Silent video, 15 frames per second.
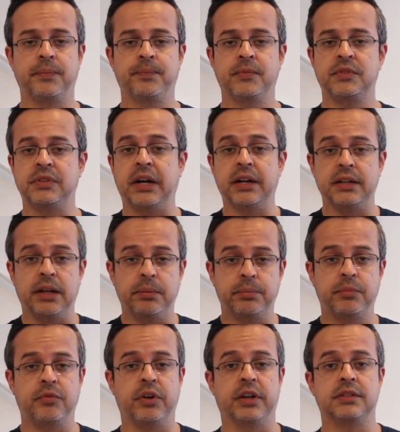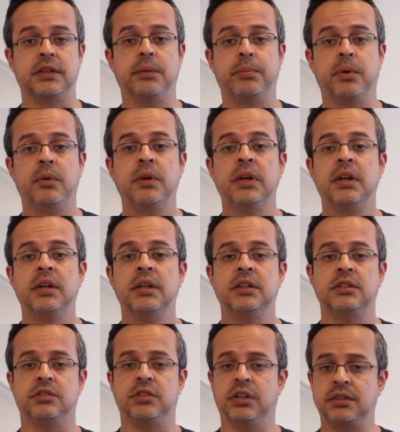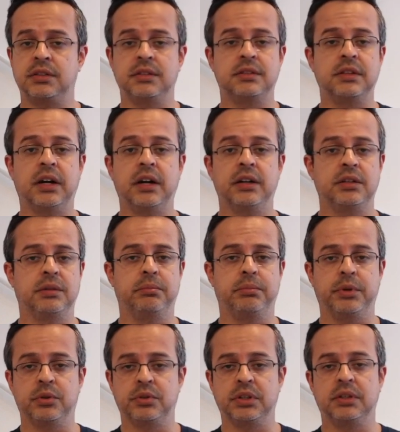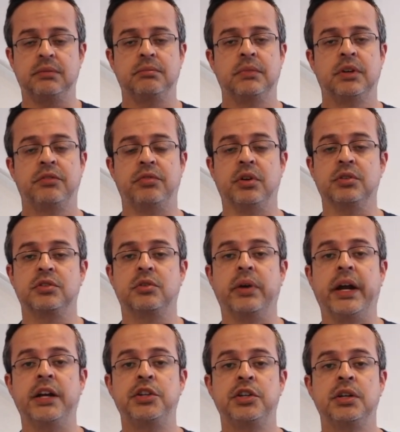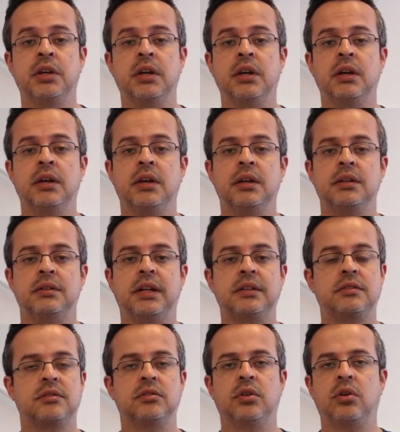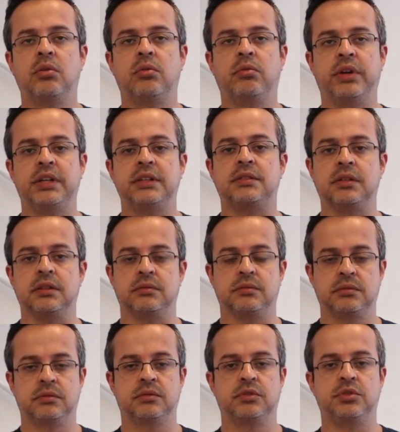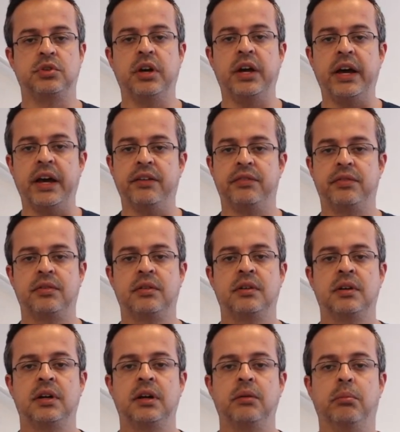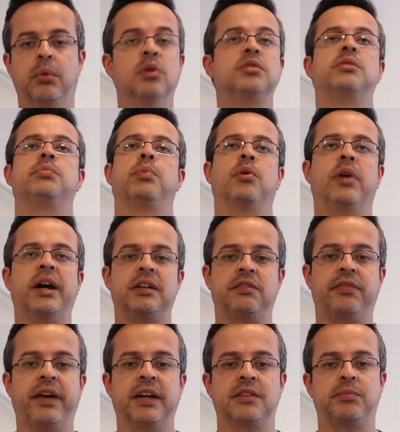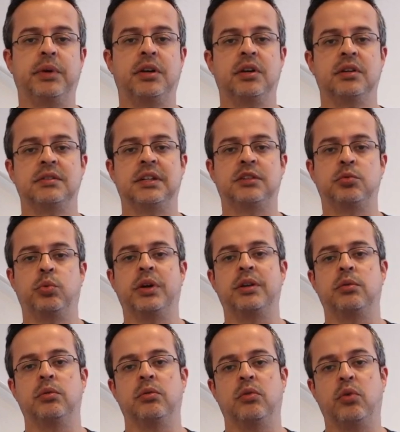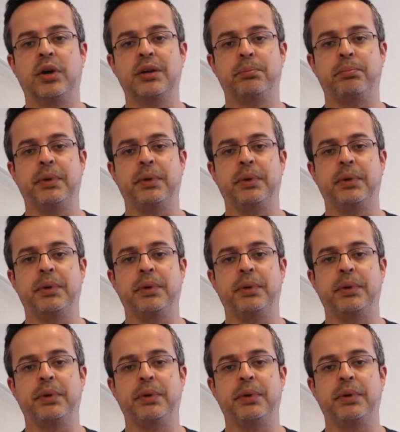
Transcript: startup, for example, is just starting building from scratch. That's no reason to have multiple artifacts because that's one